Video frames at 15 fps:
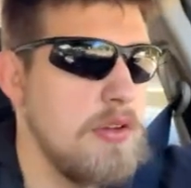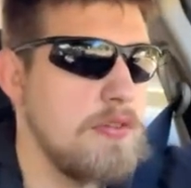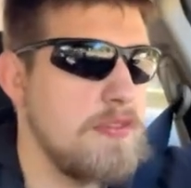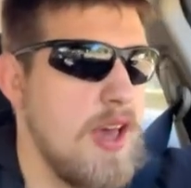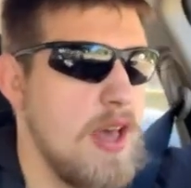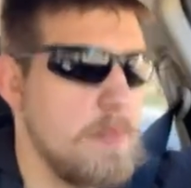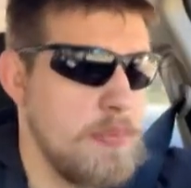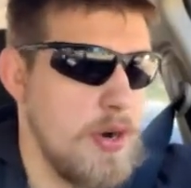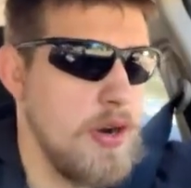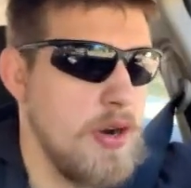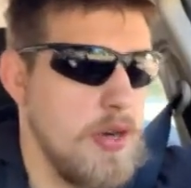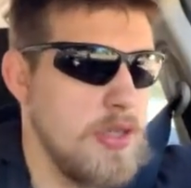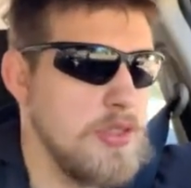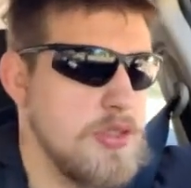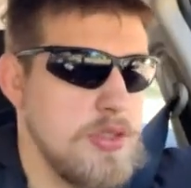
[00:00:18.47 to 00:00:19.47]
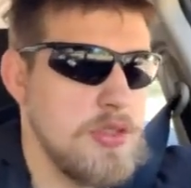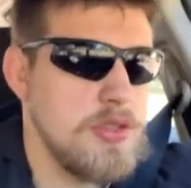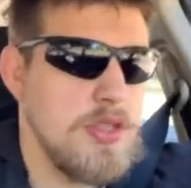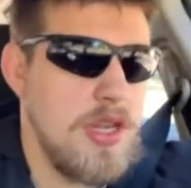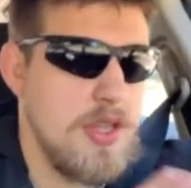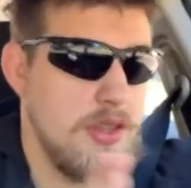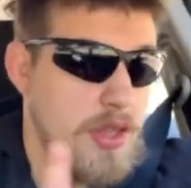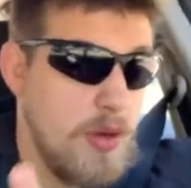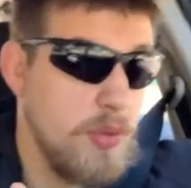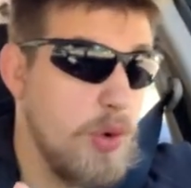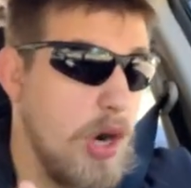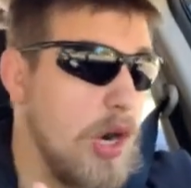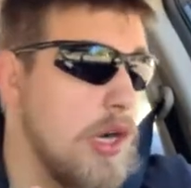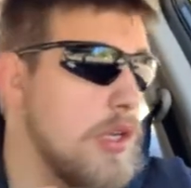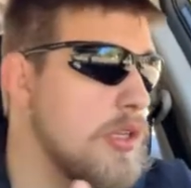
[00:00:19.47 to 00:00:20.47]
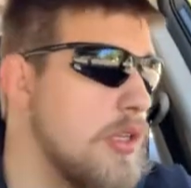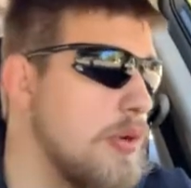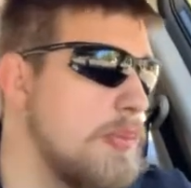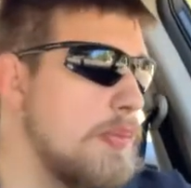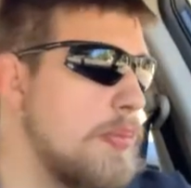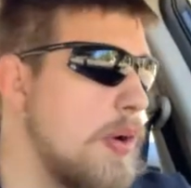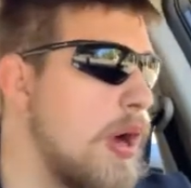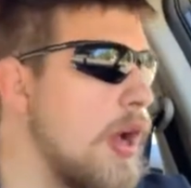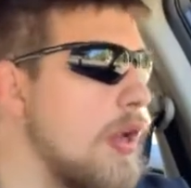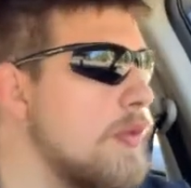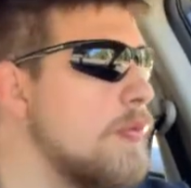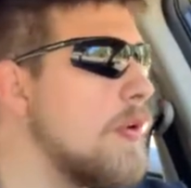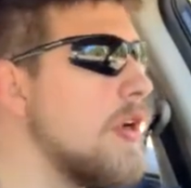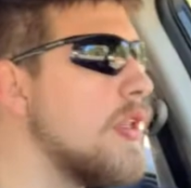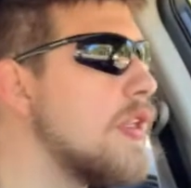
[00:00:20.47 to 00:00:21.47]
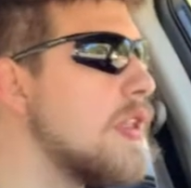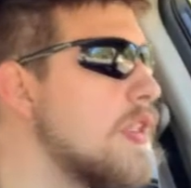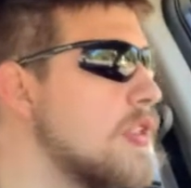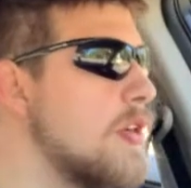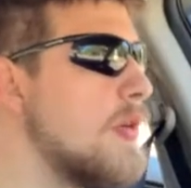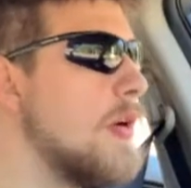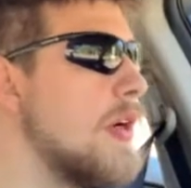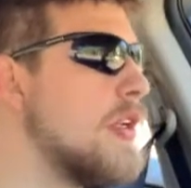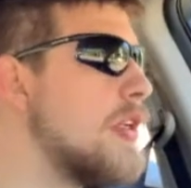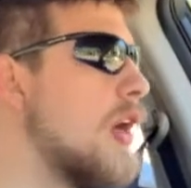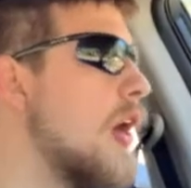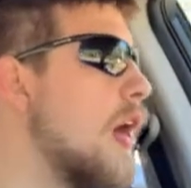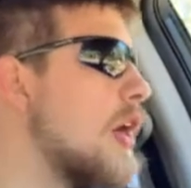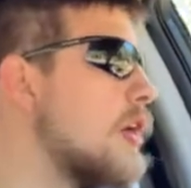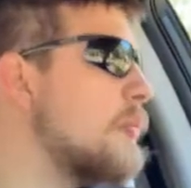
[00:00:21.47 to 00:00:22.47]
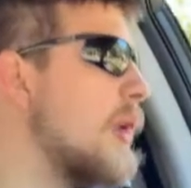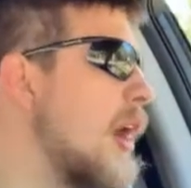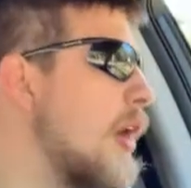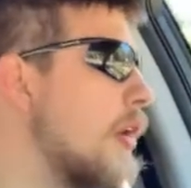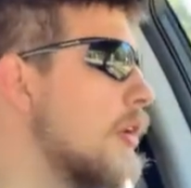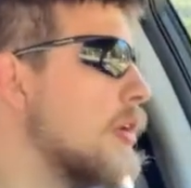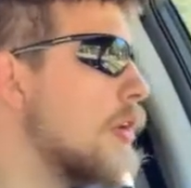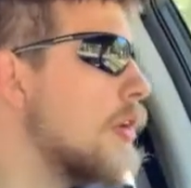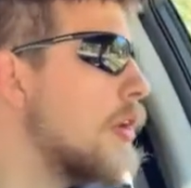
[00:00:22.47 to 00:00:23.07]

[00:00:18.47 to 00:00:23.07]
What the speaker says: fat burners, and they worked, but one of the things I want to talk about